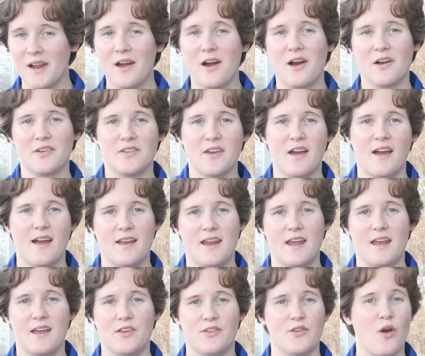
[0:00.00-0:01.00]

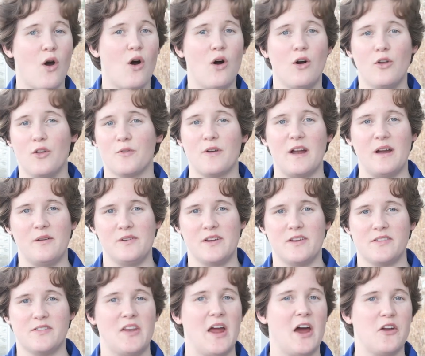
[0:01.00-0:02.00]
dioxide is all around
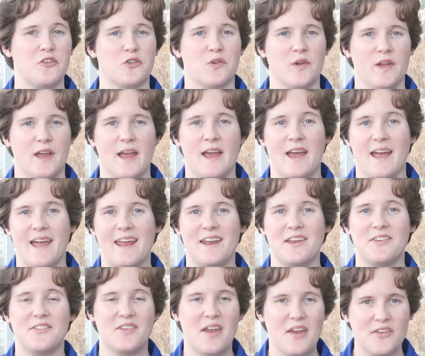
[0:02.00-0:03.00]
us naturally and
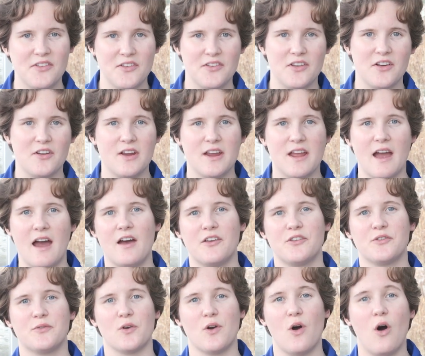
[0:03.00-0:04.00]
is a necessary
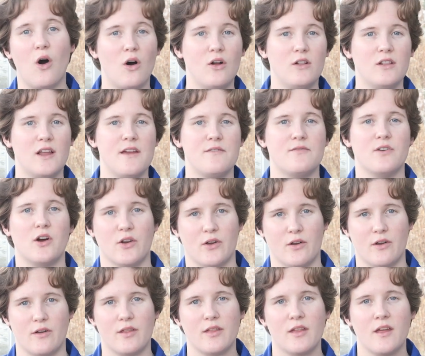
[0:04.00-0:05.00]
gas for all life on
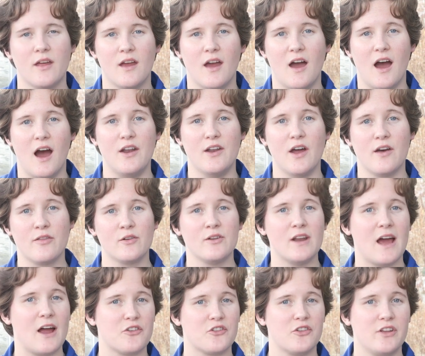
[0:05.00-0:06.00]
Earth. Another
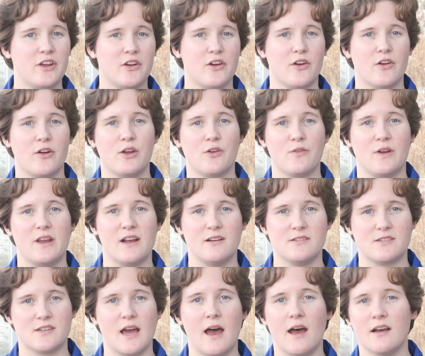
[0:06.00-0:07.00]
naturally occurring
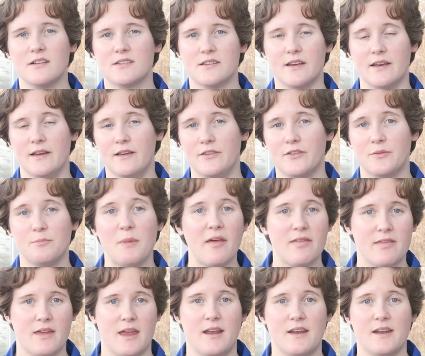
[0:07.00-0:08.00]
greenhouse gas is
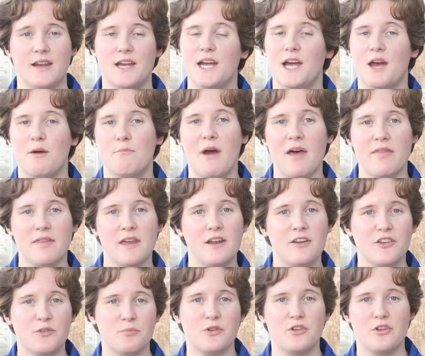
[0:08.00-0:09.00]
methane. Methane
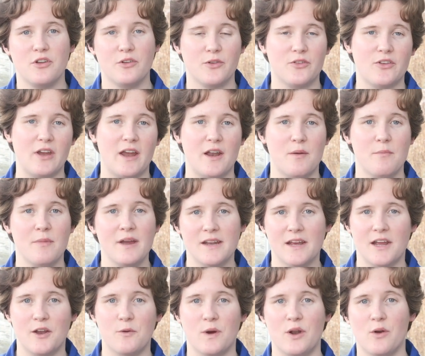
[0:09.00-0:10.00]
is produced and
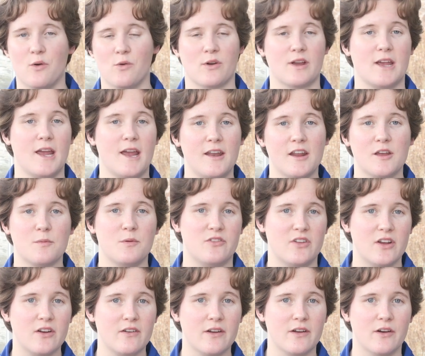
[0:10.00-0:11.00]
emitted when organic
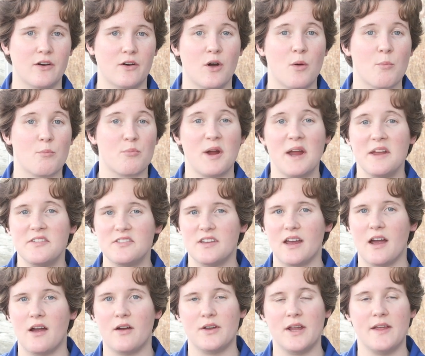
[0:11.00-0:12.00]
material breaks
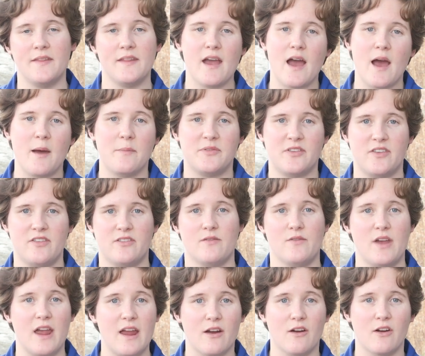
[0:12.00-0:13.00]
down in the absence
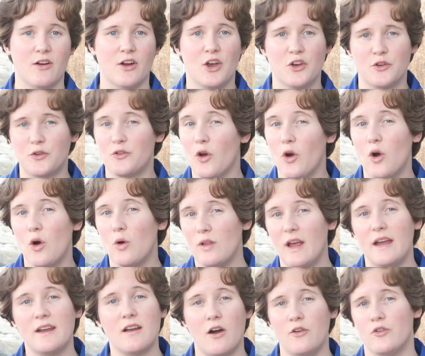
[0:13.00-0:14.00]
of air, so
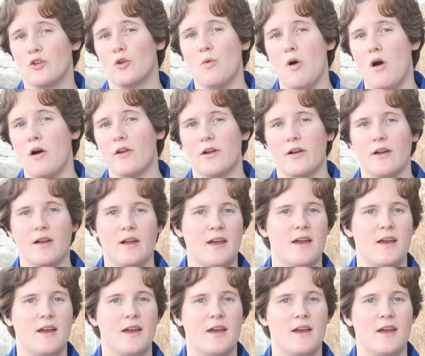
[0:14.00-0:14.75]
like underwater.